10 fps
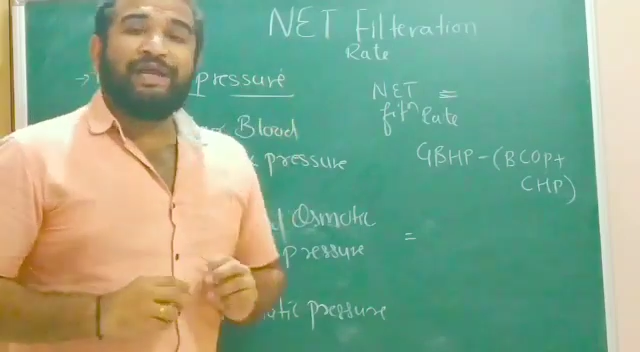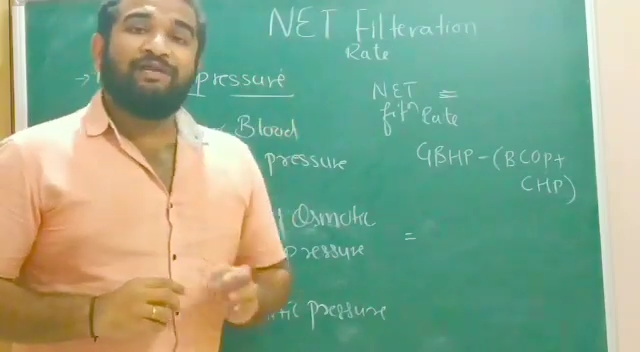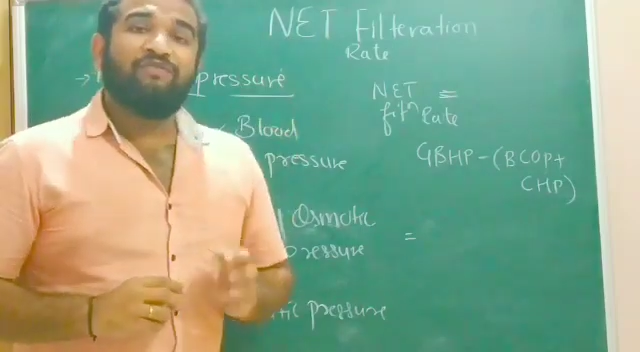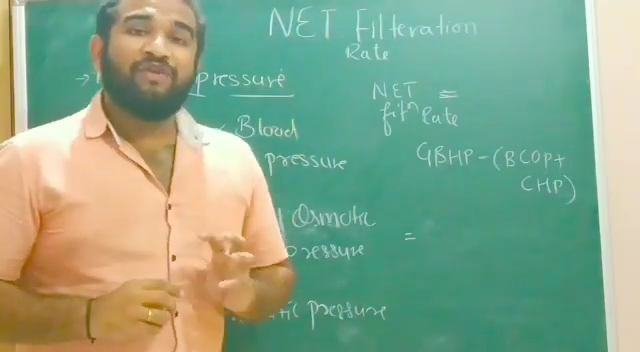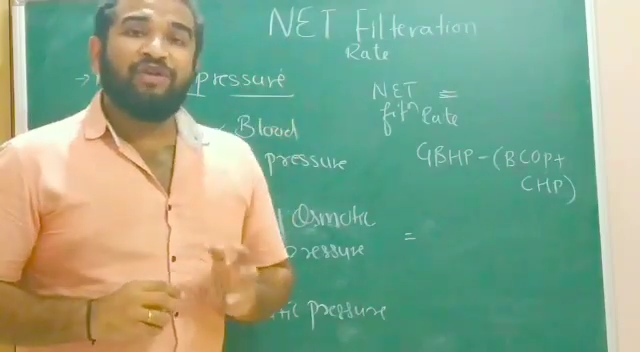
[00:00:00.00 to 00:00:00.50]

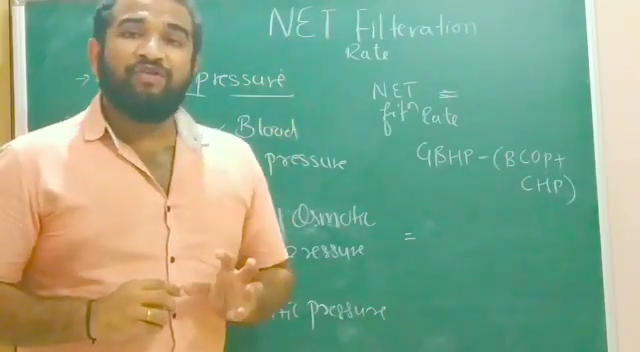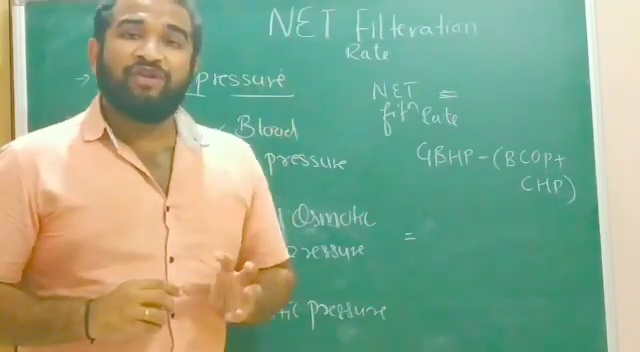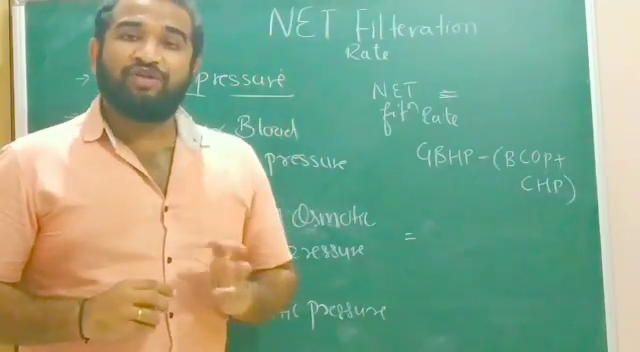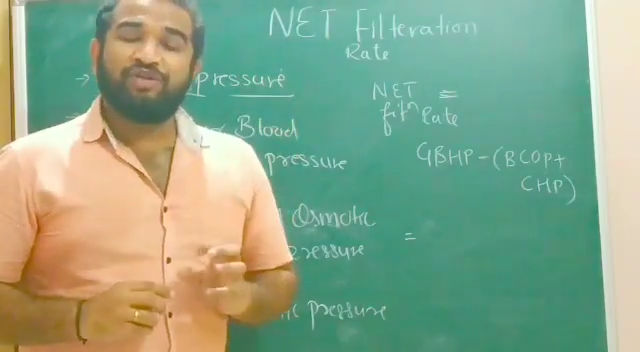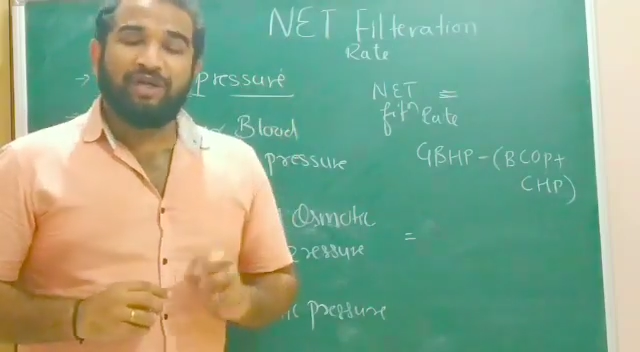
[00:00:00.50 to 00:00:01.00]
net
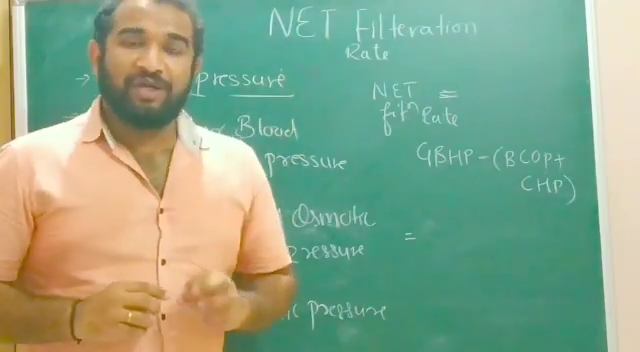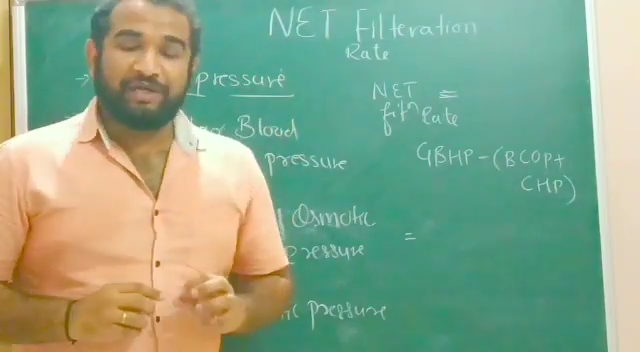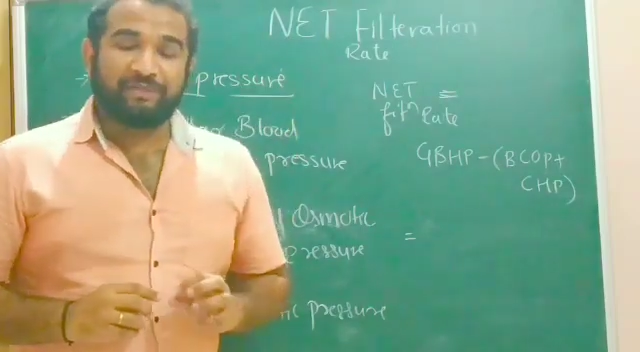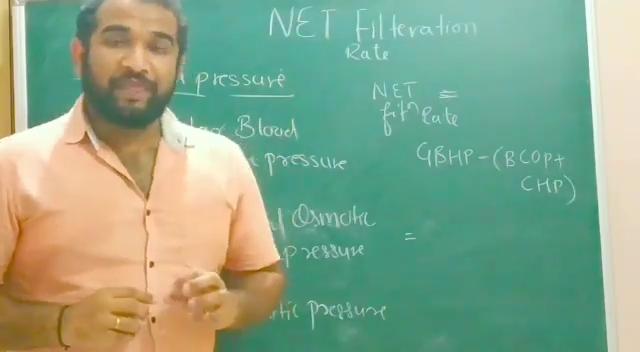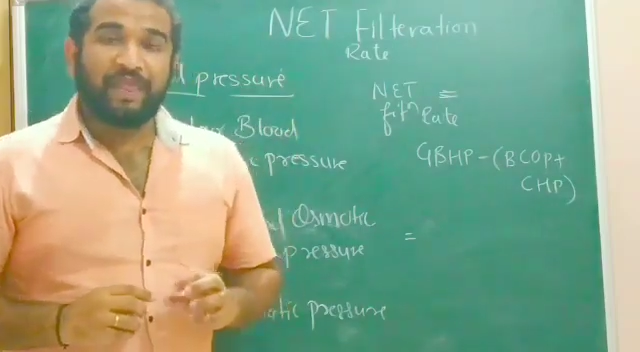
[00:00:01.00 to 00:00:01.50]
filtration
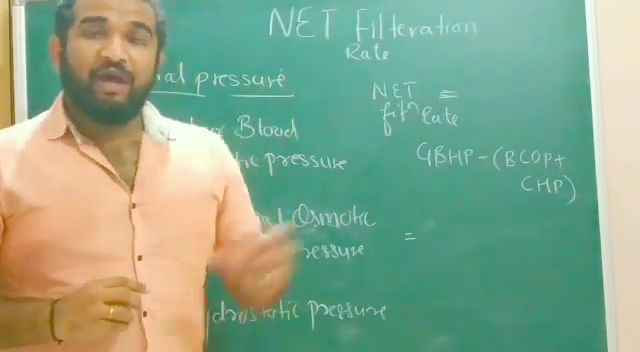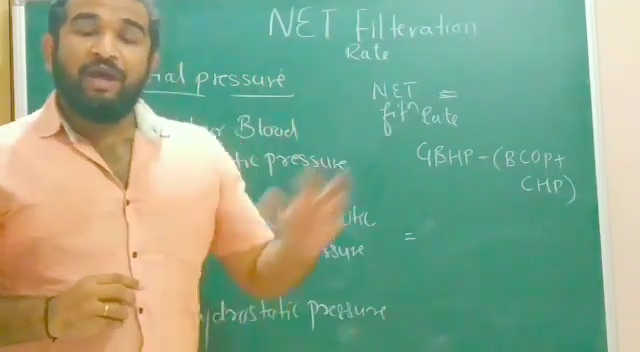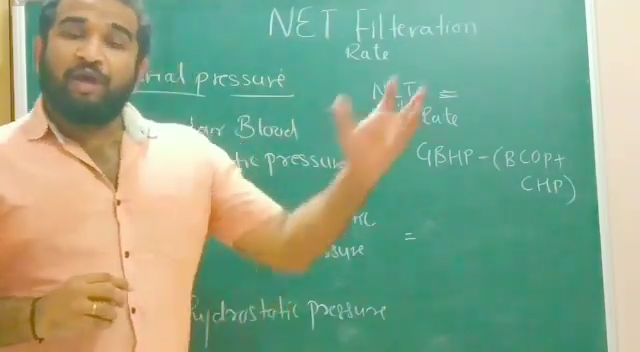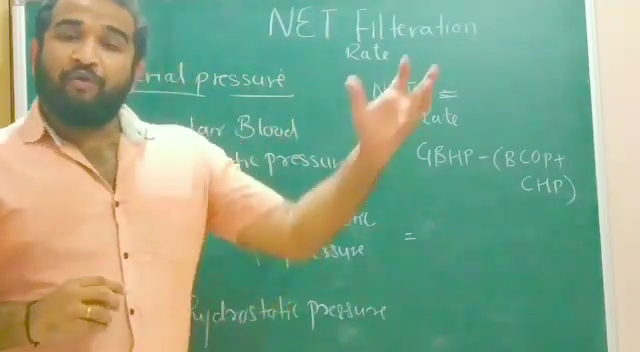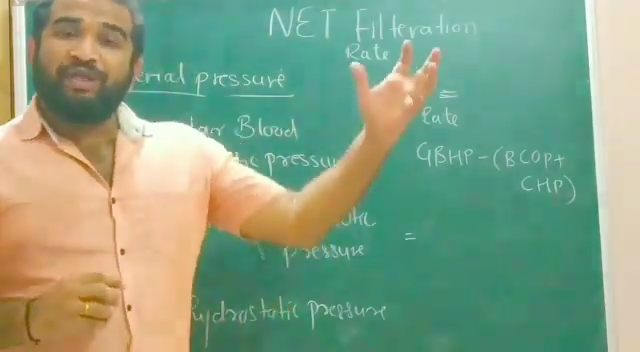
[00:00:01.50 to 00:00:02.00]
rate?
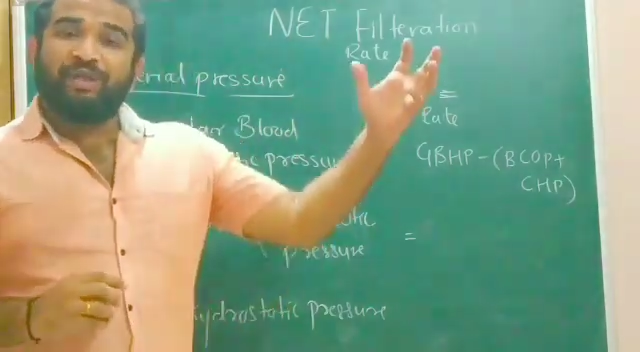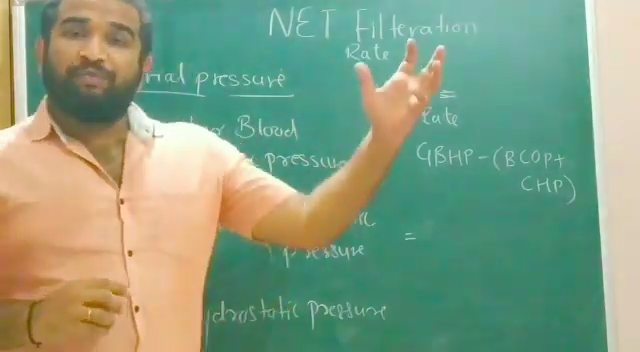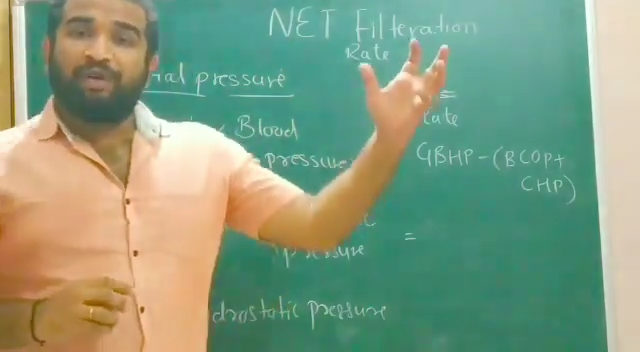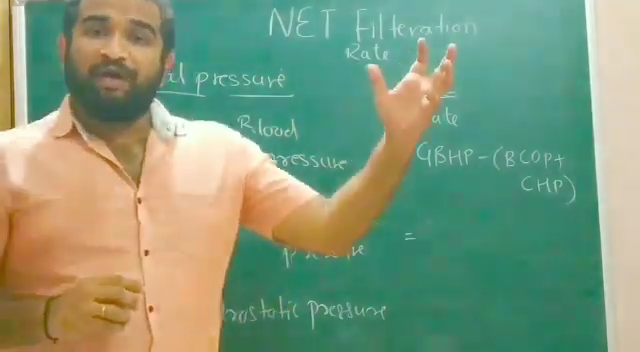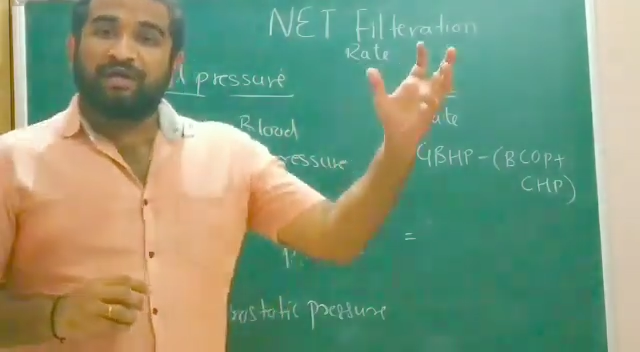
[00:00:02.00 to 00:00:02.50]
Now when the
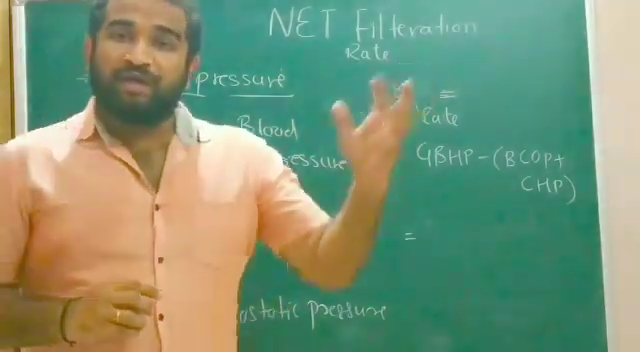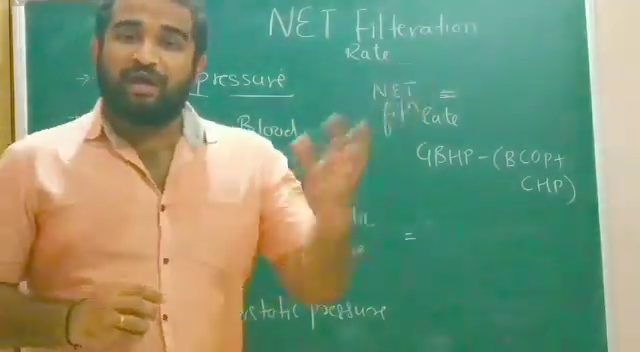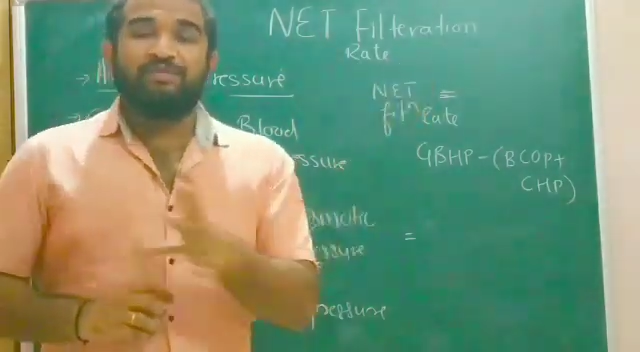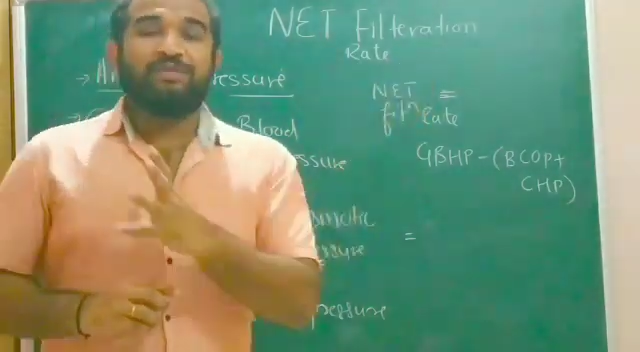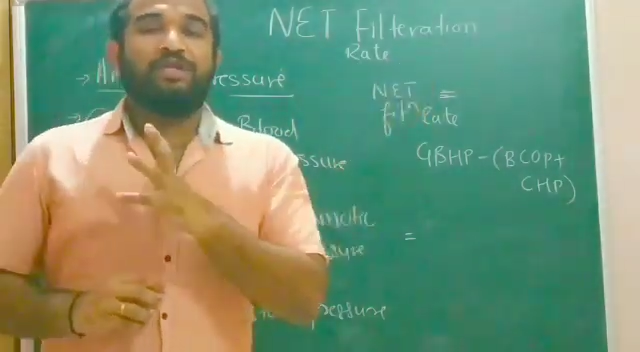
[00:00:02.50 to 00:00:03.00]
blood
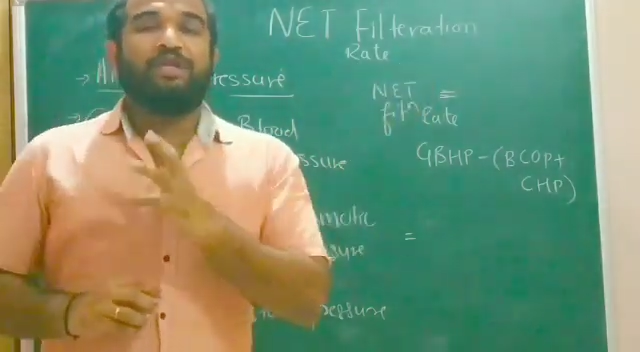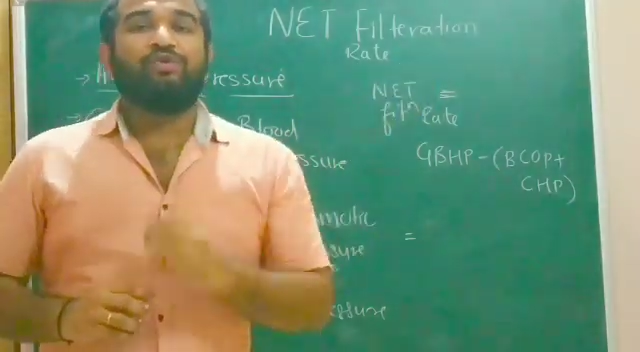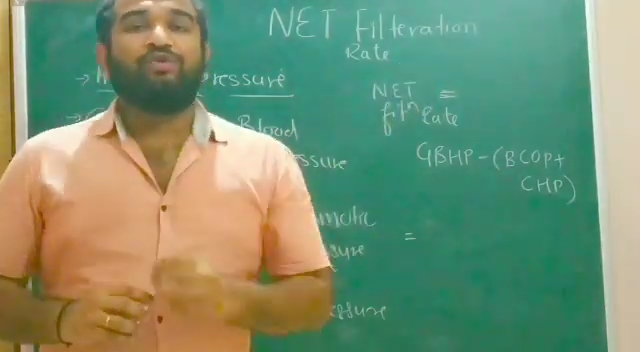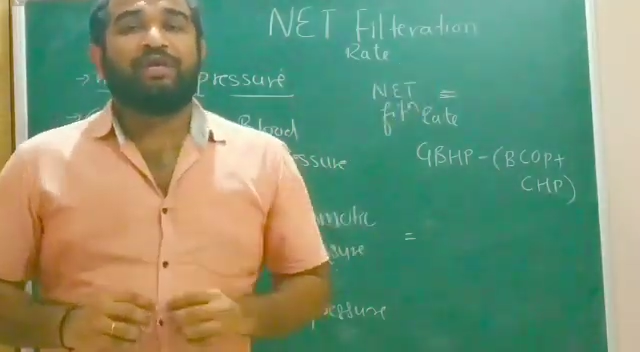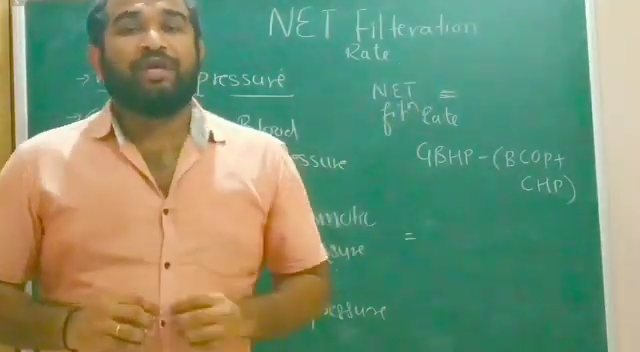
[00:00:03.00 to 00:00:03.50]
comes
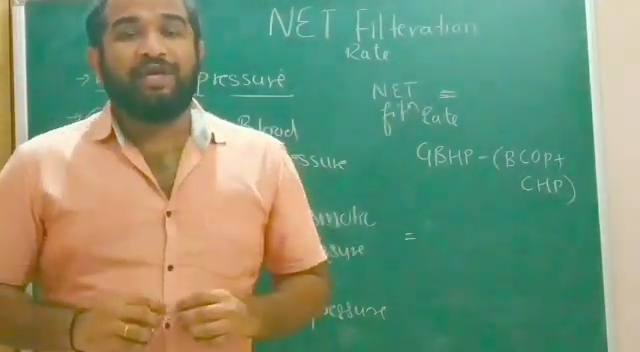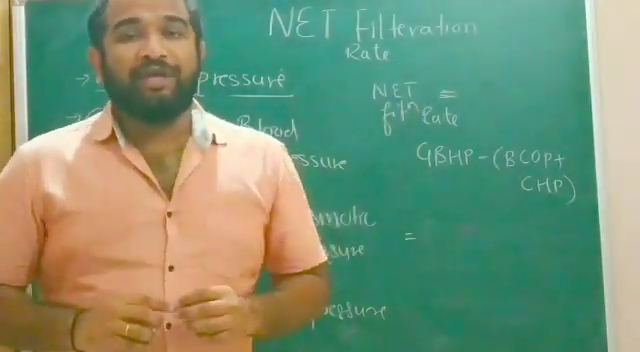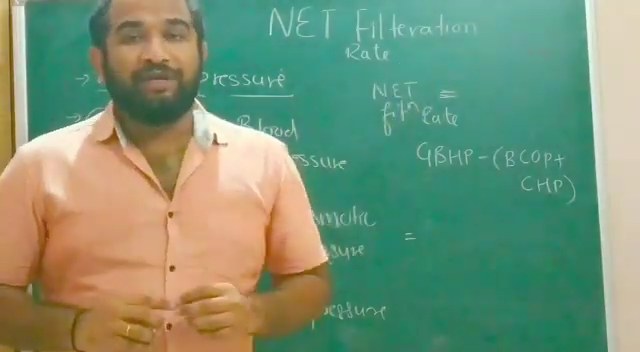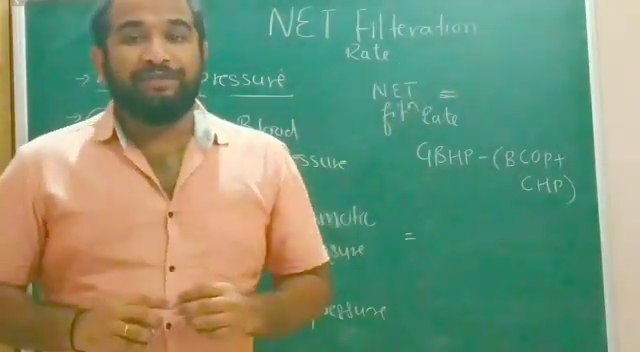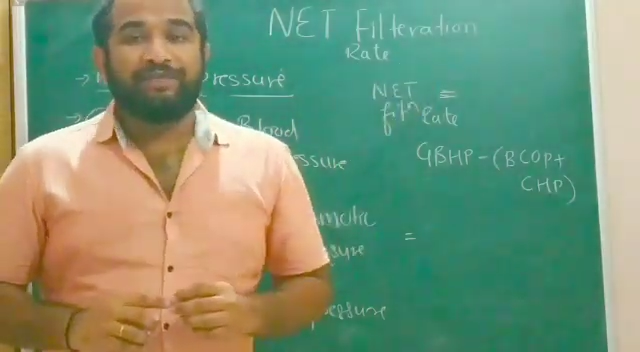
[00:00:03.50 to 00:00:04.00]
into the
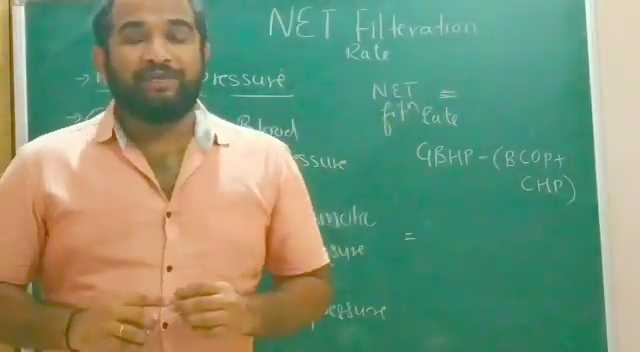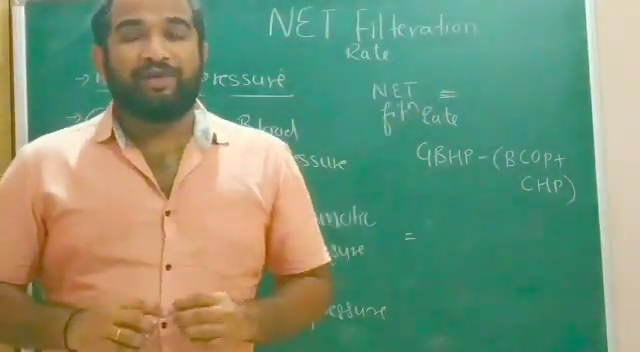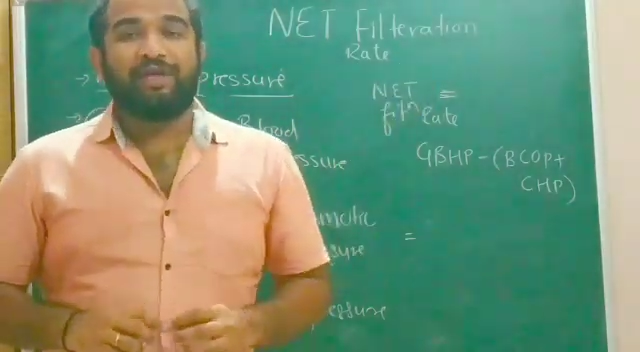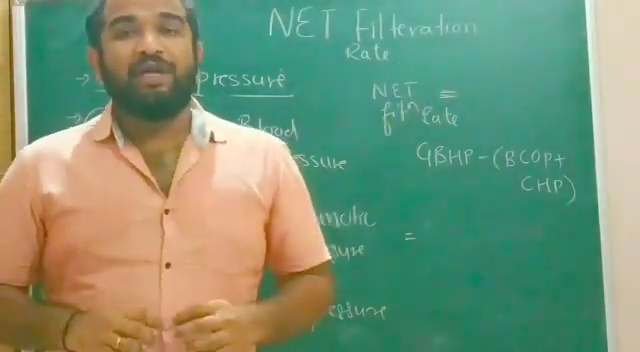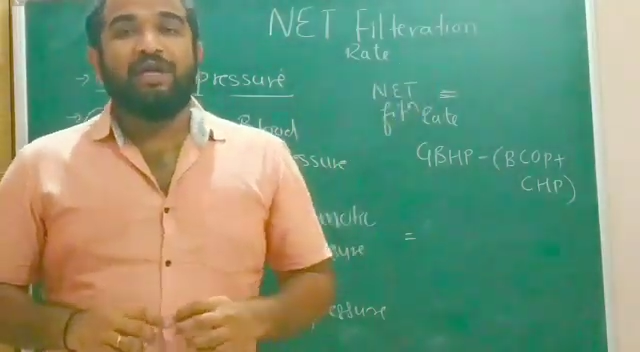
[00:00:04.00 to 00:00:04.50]
kidney,
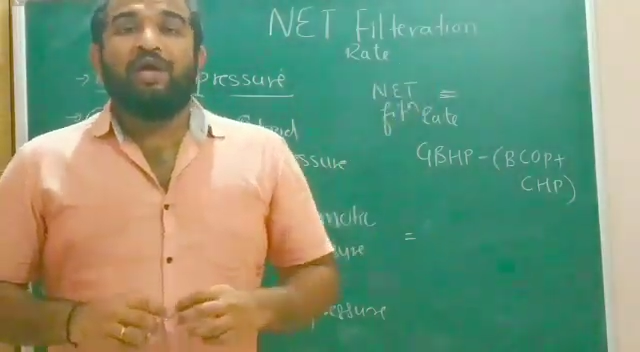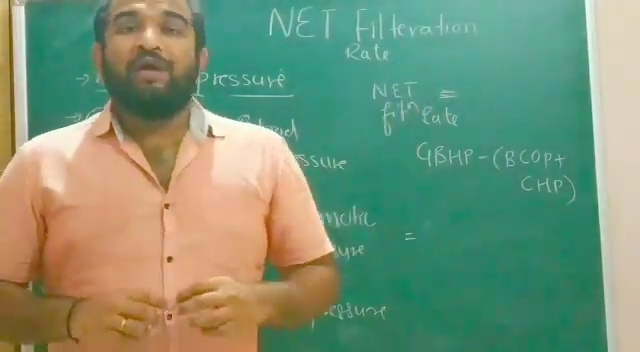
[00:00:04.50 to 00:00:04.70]
okay,